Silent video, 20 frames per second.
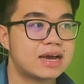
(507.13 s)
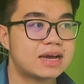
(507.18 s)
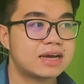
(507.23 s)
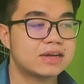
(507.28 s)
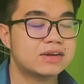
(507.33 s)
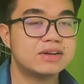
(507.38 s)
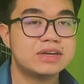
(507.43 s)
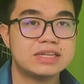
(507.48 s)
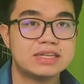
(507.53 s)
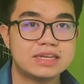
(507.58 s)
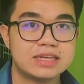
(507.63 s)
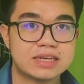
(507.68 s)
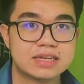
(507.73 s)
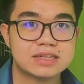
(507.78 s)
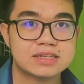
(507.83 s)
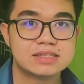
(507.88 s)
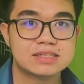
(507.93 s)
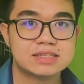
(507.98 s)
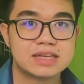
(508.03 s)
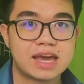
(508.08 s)
Green
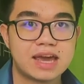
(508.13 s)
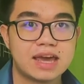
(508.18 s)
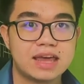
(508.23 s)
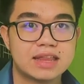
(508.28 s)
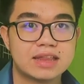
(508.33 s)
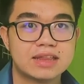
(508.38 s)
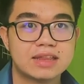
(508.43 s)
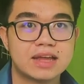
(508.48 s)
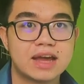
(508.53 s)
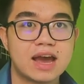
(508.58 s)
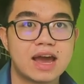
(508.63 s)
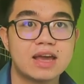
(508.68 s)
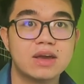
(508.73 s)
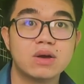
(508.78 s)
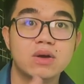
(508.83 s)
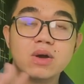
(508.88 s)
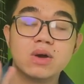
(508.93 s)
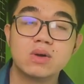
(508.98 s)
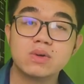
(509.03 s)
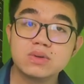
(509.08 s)
Hills. And
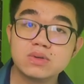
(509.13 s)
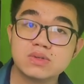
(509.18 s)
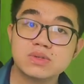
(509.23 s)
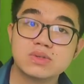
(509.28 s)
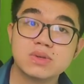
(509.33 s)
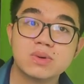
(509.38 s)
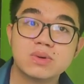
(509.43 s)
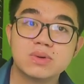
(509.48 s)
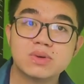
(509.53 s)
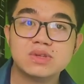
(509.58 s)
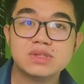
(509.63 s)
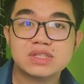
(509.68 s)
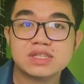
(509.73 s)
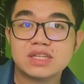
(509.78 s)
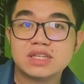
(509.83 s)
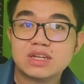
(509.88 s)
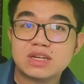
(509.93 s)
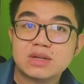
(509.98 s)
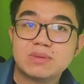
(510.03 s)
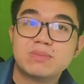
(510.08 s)
I also
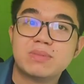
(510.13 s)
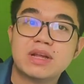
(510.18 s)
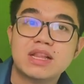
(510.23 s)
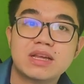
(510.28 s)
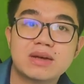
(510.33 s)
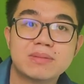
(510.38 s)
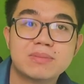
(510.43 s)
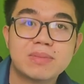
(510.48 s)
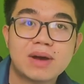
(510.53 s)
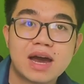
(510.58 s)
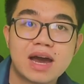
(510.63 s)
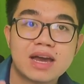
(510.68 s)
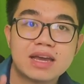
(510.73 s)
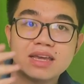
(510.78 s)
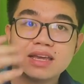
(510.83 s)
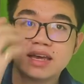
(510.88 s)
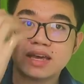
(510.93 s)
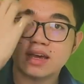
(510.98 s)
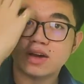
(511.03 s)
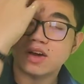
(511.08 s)
considered pala
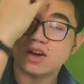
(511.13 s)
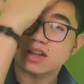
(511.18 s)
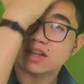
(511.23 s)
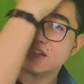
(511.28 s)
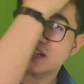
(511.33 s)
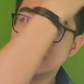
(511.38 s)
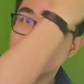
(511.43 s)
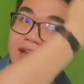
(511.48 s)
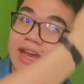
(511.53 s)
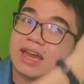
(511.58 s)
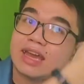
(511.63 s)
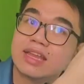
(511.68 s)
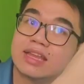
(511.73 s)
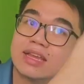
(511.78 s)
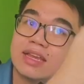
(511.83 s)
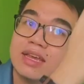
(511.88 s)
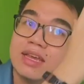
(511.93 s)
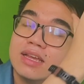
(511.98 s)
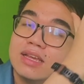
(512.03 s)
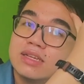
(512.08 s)
buying
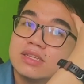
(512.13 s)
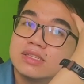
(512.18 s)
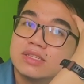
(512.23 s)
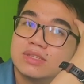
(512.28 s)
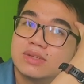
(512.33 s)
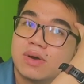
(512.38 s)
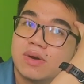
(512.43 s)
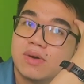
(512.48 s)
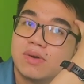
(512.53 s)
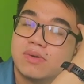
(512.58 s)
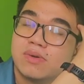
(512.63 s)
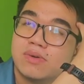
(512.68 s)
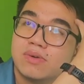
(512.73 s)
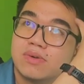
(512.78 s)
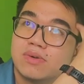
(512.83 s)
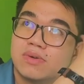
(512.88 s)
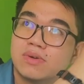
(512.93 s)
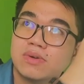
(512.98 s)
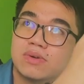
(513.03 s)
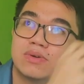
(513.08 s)
online.
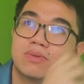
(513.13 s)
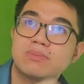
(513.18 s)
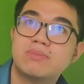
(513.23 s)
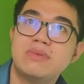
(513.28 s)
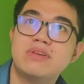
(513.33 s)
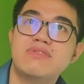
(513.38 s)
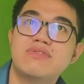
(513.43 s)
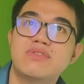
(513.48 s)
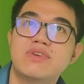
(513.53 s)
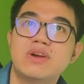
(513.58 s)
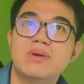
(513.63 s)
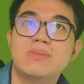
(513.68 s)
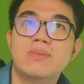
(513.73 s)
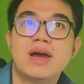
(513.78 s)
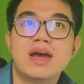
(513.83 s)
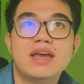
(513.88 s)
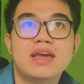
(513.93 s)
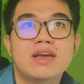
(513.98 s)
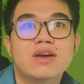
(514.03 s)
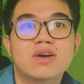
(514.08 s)
So, before
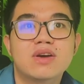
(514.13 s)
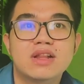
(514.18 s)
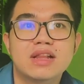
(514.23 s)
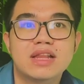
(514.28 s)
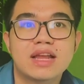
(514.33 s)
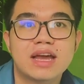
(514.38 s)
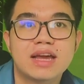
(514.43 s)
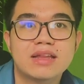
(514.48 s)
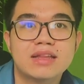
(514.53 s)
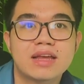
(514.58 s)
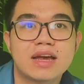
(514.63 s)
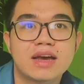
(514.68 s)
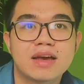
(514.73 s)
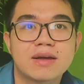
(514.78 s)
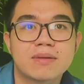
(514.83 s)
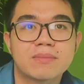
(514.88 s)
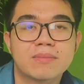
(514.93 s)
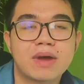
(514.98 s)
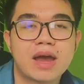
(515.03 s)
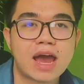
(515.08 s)
buying online,
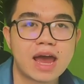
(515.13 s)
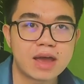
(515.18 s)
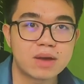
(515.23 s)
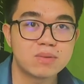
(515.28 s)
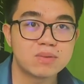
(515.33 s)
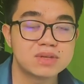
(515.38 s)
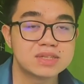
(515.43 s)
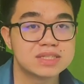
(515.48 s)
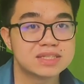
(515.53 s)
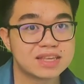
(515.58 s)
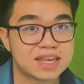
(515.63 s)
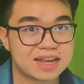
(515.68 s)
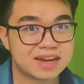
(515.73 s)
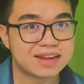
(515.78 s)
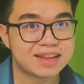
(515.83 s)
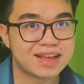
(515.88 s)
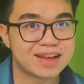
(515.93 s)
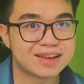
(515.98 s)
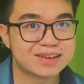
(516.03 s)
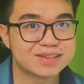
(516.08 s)
I was
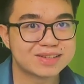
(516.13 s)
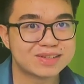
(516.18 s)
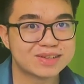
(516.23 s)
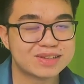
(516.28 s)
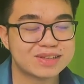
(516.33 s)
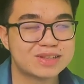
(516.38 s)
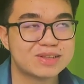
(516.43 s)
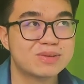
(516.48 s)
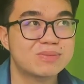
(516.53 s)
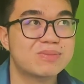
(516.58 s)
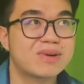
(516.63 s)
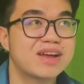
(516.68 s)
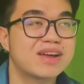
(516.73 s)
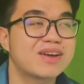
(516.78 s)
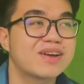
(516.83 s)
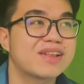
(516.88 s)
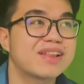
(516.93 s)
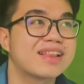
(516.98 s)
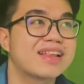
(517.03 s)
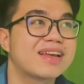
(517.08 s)
scared actually to buy
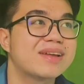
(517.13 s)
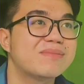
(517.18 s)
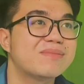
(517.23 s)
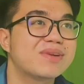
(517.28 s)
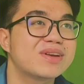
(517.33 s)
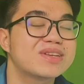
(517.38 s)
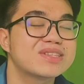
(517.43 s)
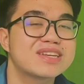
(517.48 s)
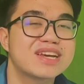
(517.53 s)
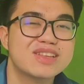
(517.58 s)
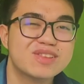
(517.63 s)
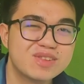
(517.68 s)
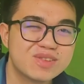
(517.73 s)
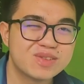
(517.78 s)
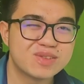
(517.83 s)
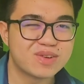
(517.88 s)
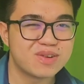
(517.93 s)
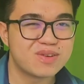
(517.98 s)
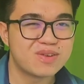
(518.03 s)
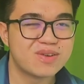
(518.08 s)
online because I
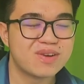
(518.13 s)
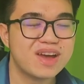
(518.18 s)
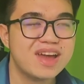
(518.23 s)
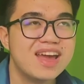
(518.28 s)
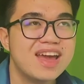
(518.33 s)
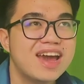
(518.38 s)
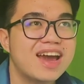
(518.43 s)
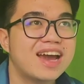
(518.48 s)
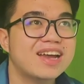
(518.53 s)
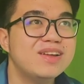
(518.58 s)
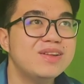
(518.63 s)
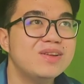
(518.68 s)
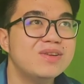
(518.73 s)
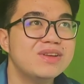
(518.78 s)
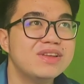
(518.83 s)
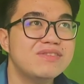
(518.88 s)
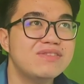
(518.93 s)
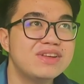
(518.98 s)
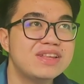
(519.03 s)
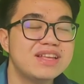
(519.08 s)
don't know,
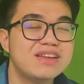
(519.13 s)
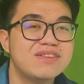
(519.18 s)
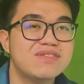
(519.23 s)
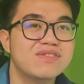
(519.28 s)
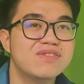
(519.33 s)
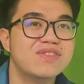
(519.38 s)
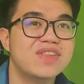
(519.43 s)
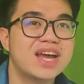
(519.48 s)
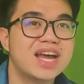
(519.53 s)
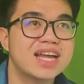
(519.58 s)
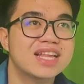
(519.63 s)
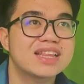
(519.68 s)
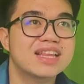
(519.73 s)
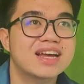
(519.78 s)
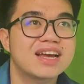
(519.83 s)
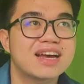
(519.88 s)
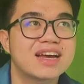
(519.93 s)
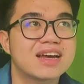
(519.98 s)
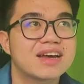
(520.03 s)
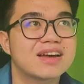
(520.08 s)
even if
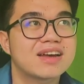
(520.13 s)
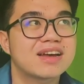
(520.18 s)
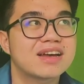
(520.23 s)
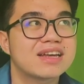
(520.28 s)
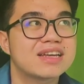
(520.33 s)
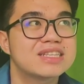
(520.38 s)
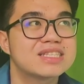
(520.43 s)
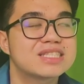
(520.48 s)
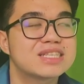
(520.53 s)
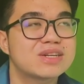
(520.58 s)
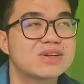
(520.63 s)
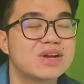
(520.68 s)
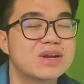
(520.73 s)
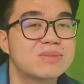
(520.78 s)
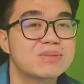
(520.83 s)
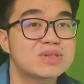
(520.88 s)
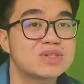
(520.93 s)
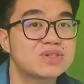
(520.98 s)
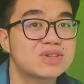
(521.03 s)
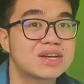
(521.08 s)
that
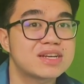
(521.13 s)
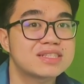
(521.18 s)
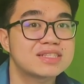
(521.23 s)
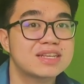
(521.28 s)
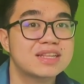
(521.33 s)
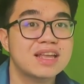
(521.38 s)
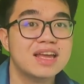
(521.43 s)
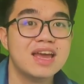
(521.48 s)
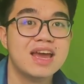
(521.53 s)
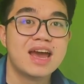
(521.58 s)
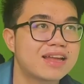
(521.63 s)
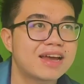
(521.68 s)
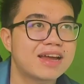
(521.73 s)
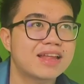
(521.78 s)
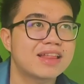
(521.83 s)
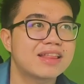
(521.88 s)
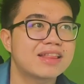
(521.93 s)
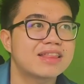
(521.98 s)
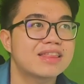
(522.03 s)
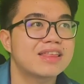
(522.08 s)
Instagram is trusted,
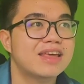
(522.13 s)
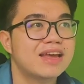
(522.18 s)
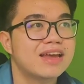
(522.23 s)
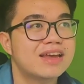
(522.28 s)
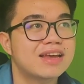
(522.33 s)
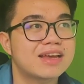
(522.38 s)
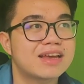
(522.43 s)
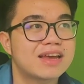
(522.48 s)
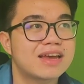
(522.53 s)
I think